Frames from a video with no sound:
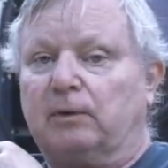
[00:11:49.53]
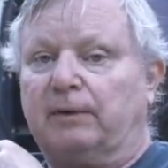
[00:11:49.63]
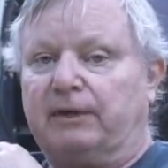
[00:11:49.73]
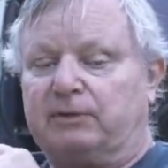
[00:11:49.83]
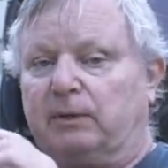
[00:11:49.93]

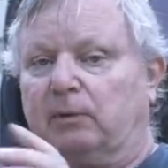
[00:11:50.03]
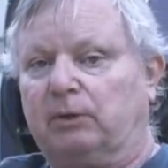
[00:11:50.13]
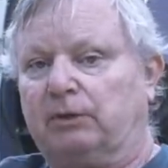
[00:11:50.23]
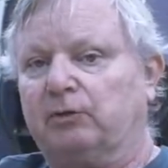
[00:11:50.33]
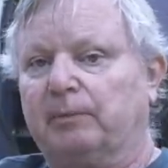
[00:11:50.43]
and that's why I
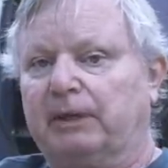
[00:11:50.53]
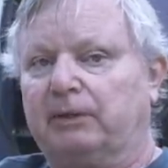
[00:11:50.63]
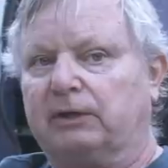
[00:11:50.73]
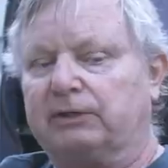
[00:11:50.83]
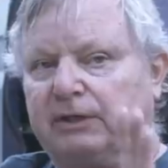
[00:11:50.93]
want to do my
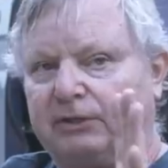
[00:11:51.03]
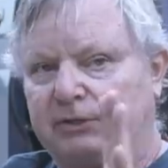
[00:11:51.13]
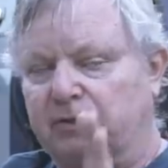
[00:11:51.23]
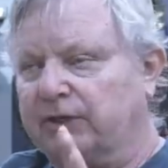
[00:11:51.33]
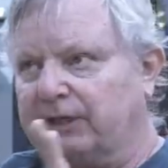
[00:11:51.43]

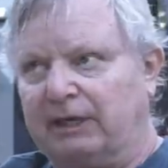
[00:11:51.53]
induction cooking.